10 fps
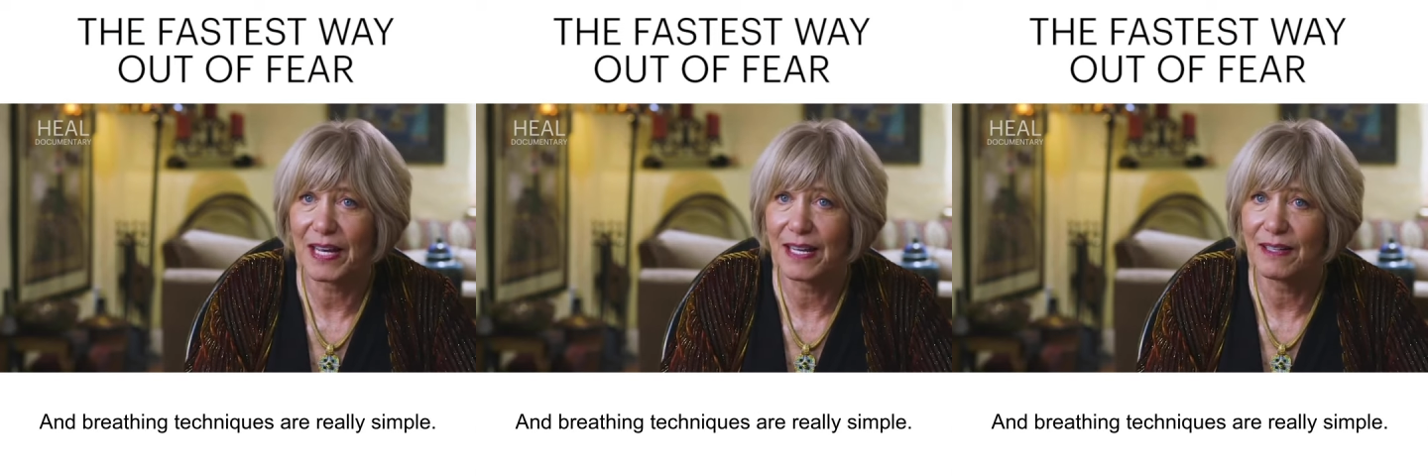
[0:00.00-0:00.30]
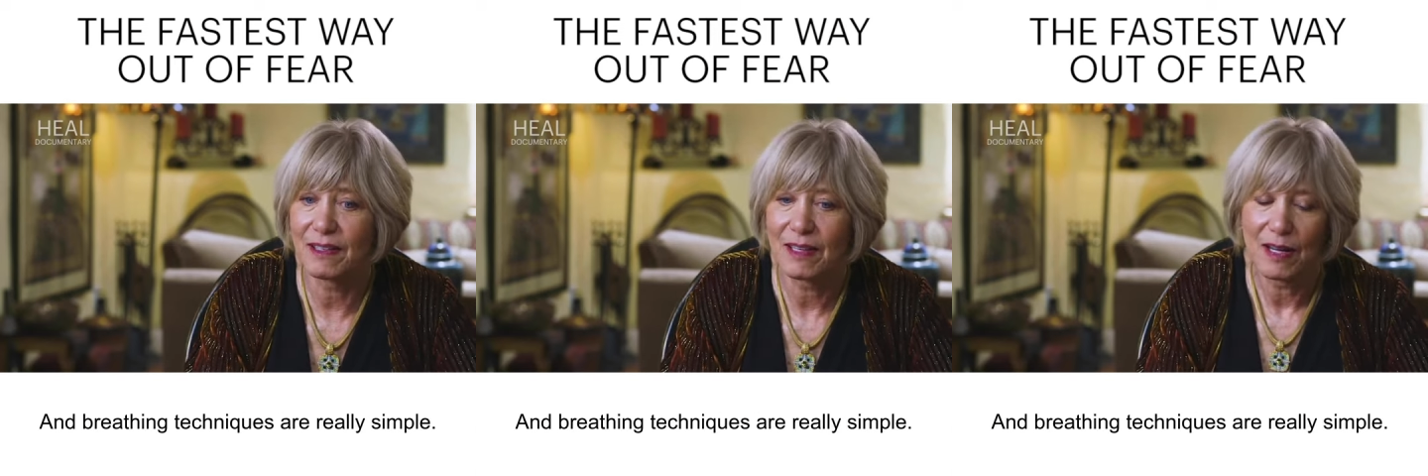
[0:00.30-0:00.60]

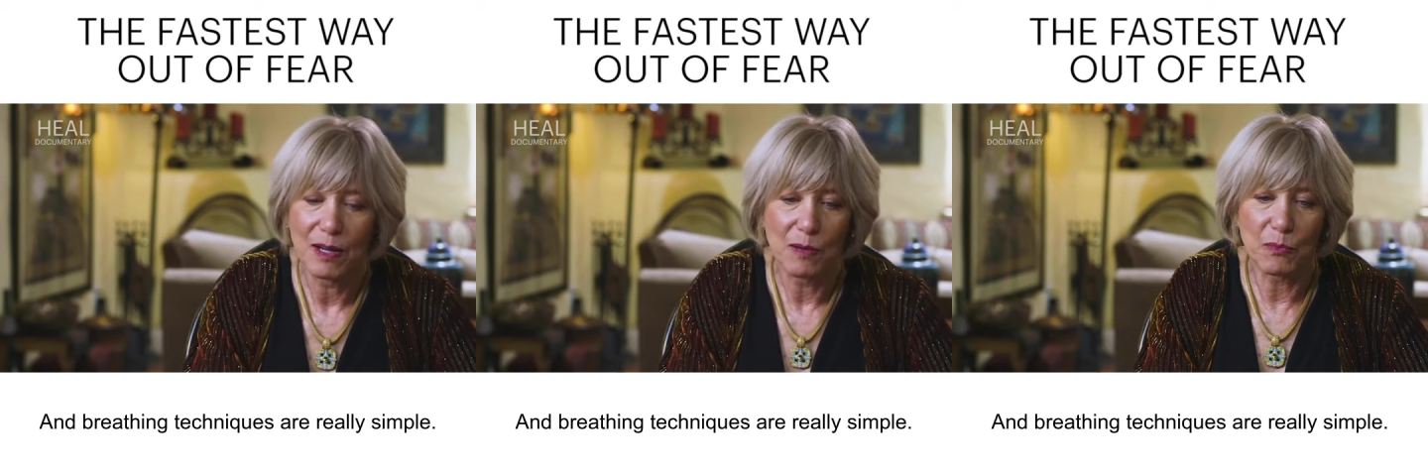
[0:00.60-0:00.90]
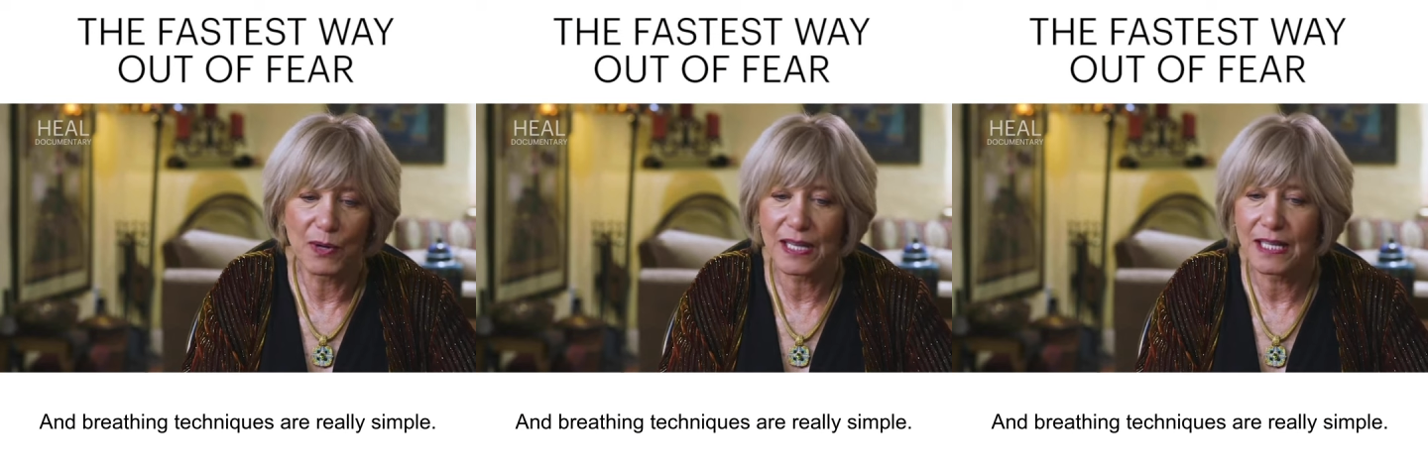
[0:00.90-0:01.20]
And
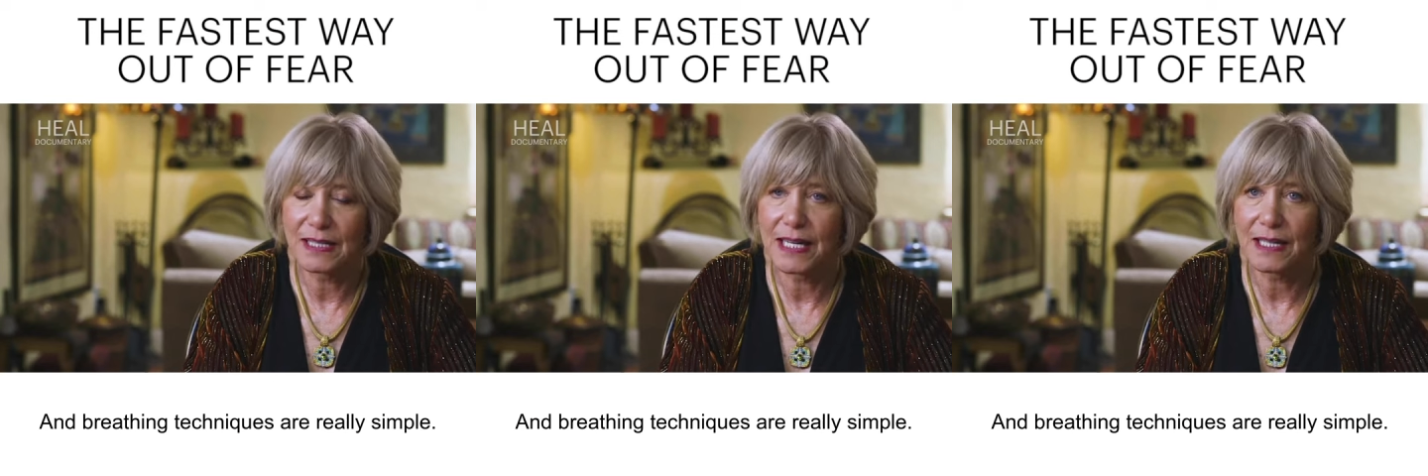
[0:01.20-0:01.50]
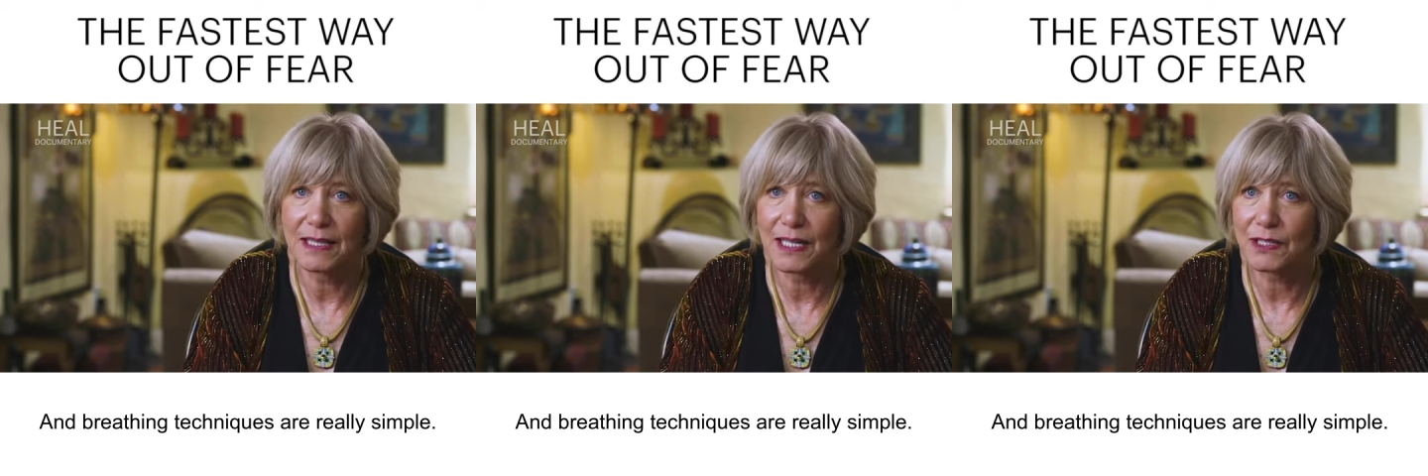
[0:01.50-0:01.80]
breathing
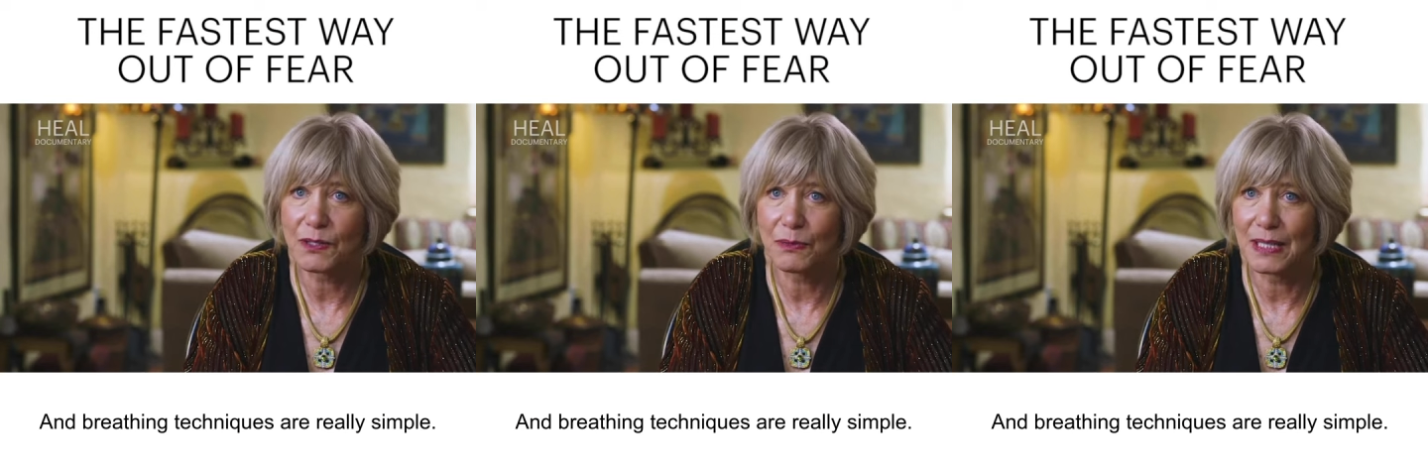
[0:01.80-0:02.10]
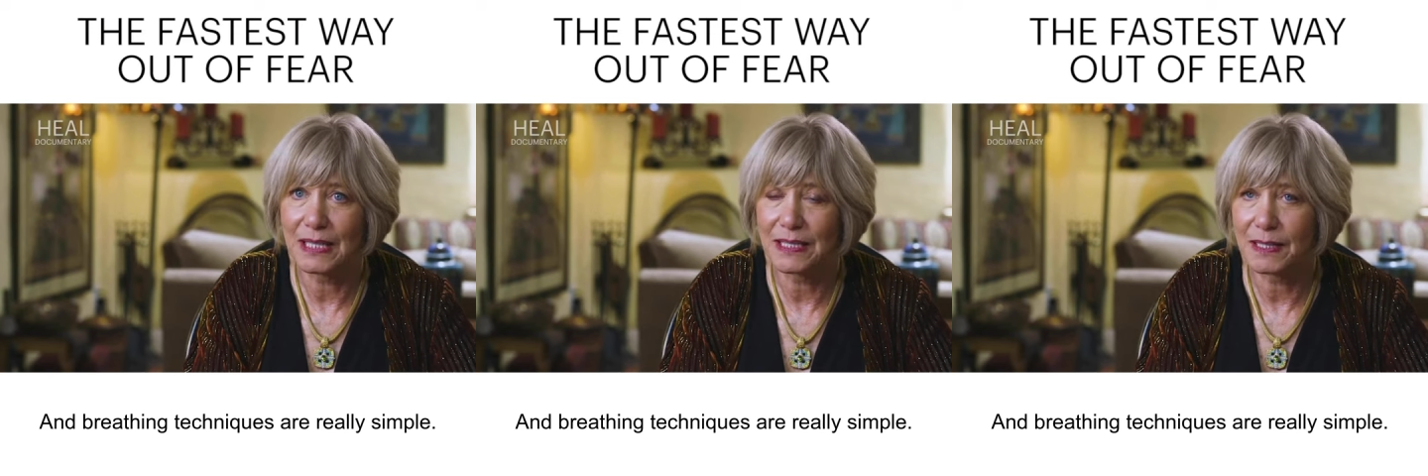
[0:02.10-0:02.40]
techniques are
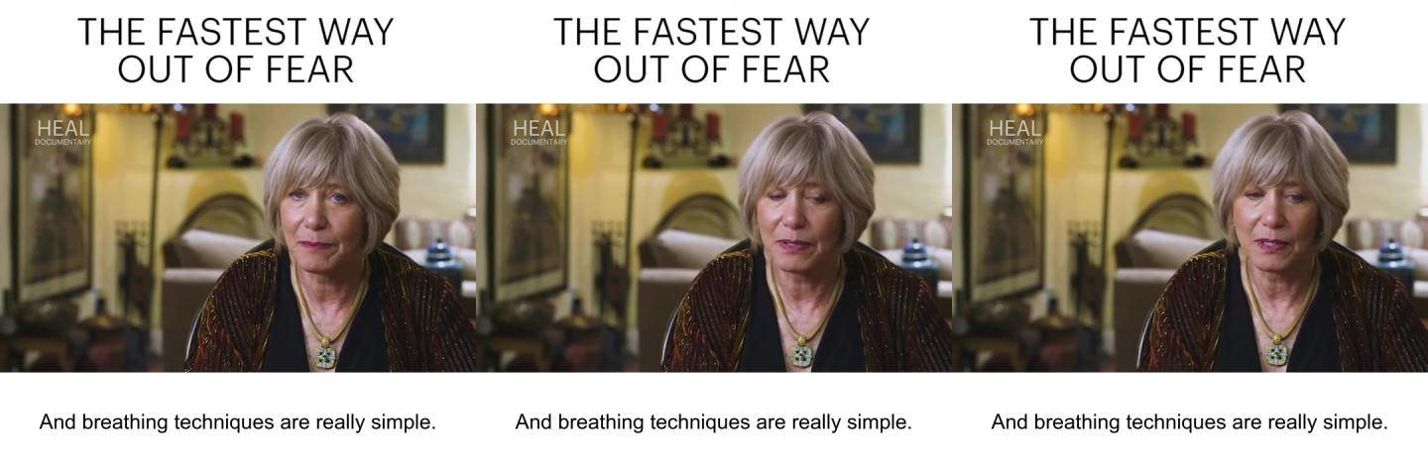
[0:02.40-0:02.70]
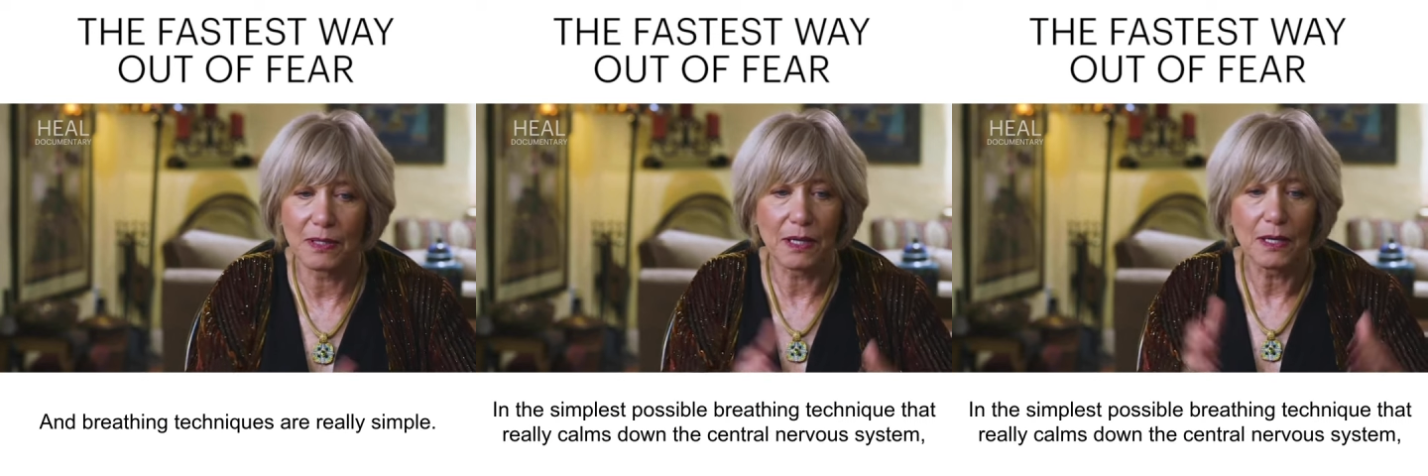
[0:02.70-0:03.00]
really simple.